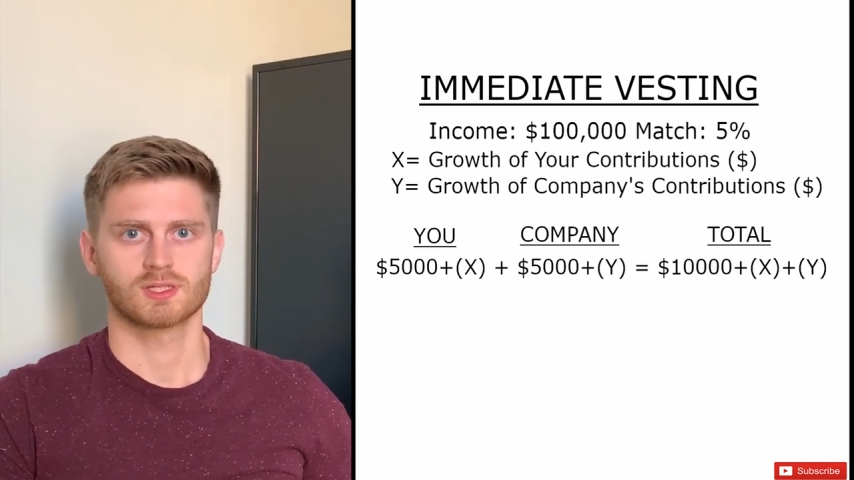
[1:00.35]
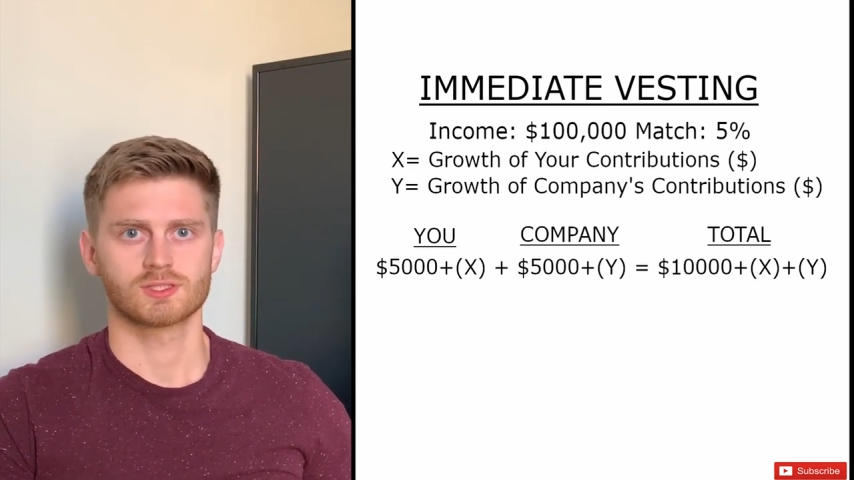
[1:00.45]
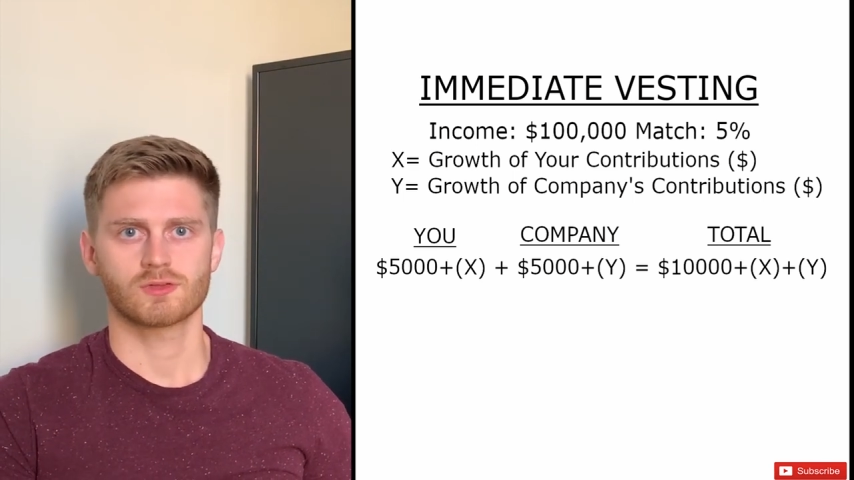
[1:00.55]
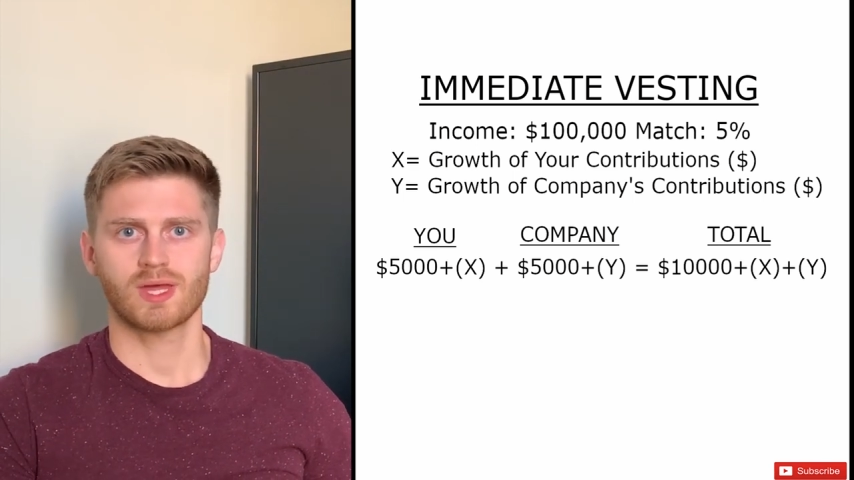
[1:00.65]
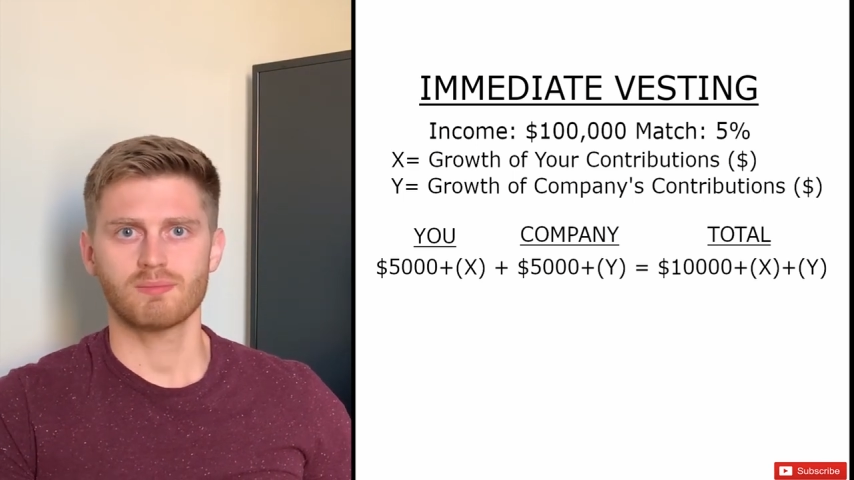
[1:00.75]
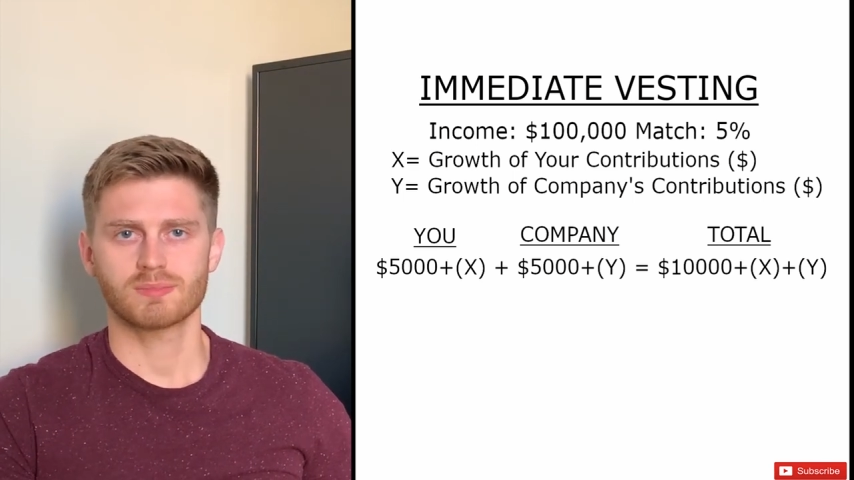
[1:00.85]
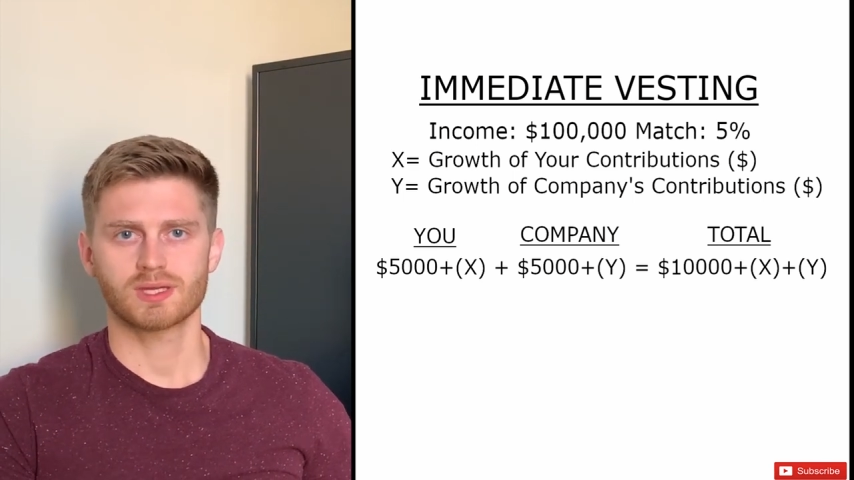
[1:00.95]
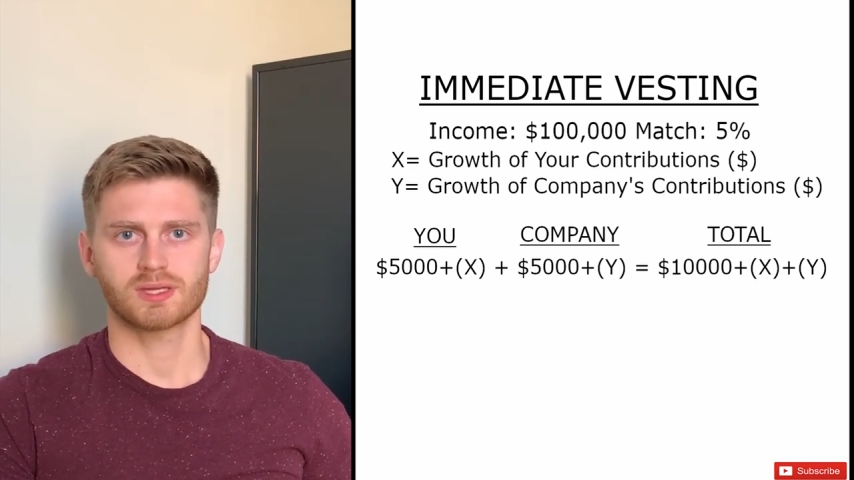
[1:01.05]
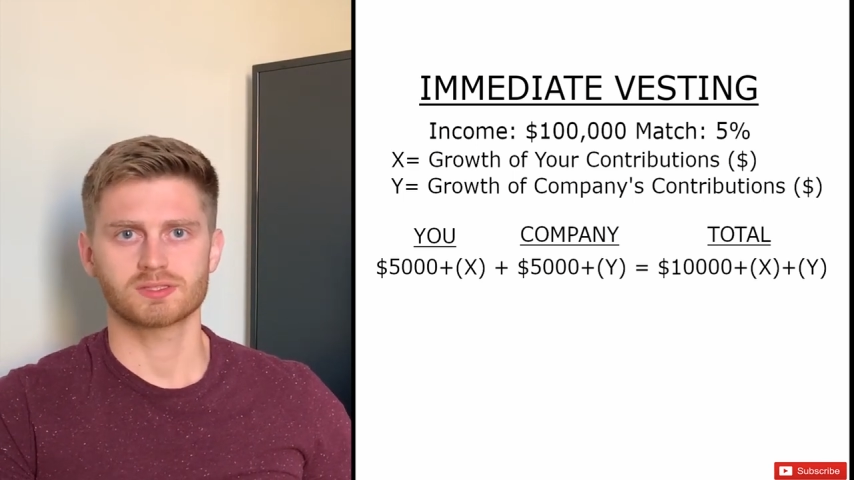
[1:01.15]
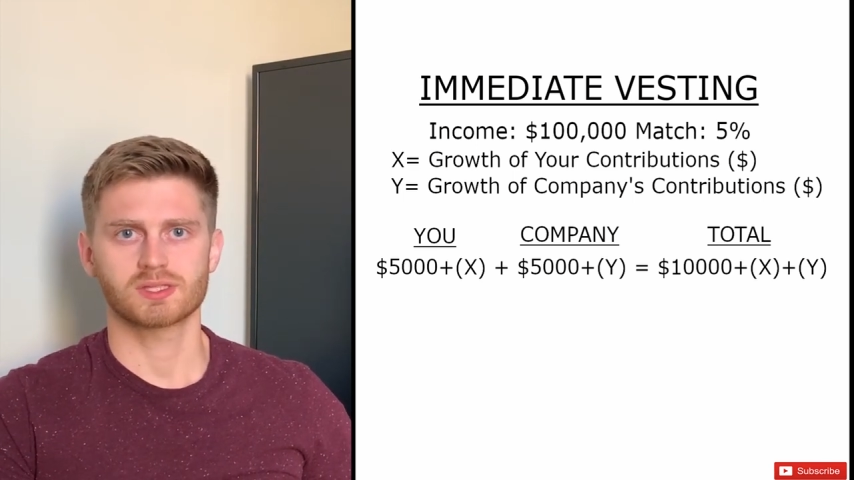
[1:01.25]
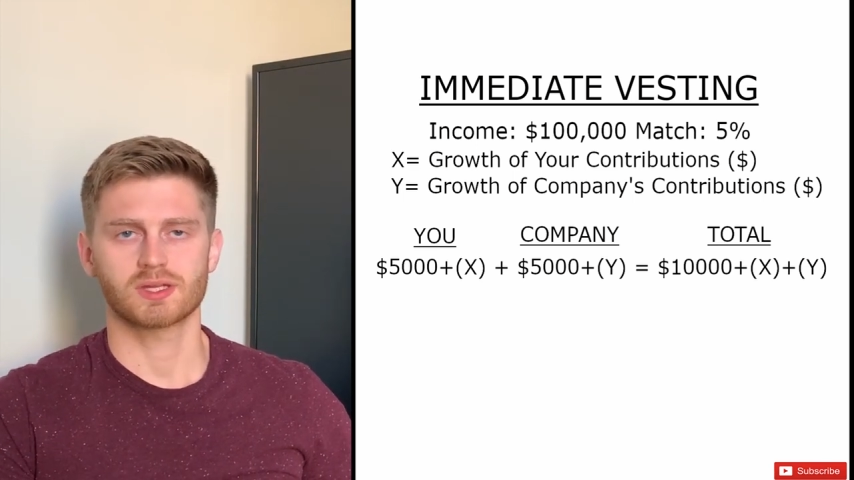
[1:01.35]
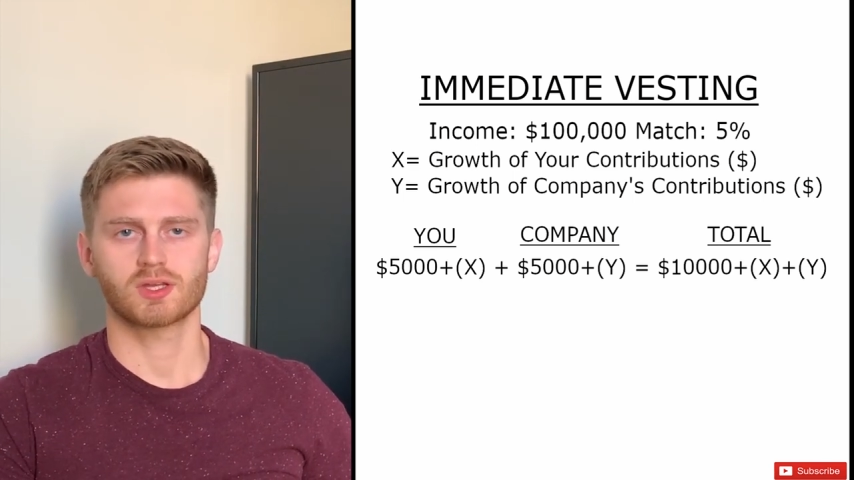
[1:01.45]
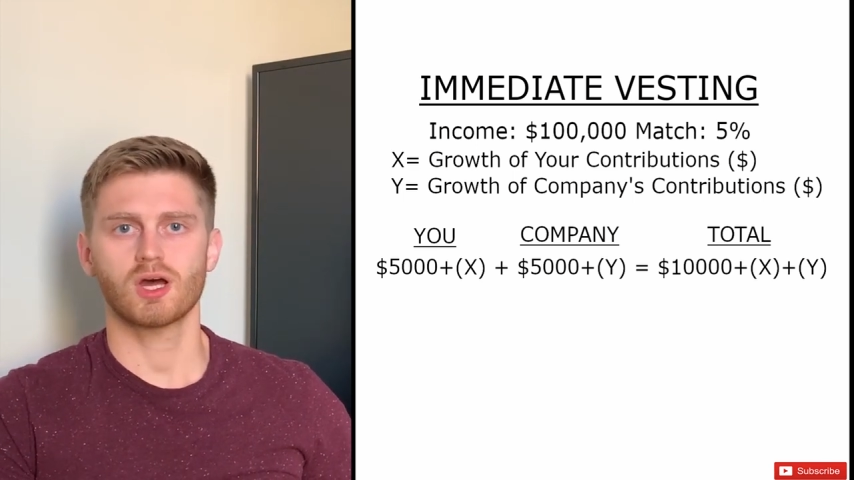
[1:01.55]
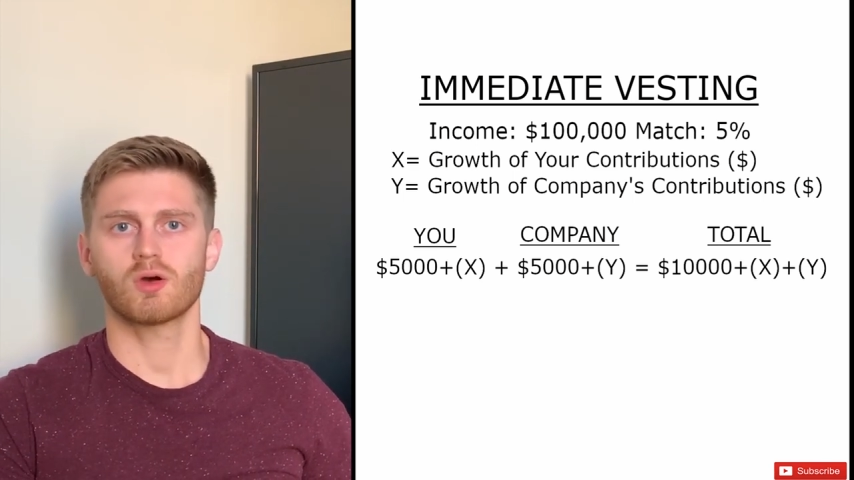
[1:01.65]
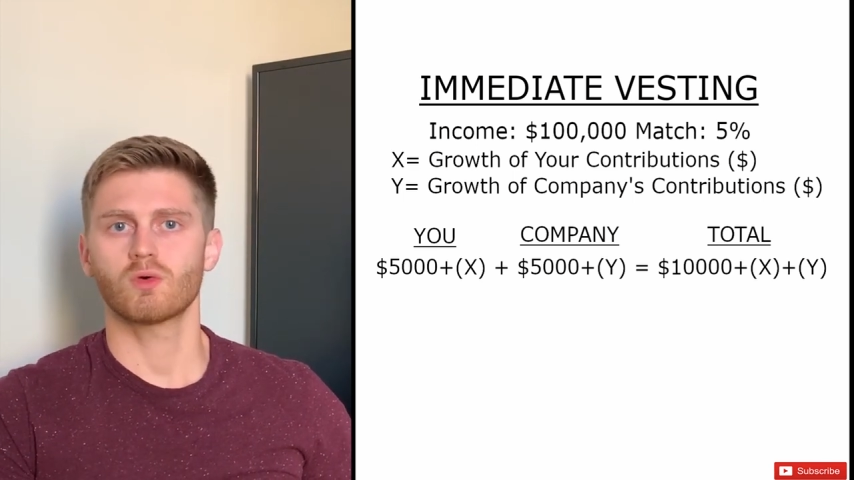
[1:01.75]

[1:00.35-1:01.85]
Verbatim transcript: So that means that not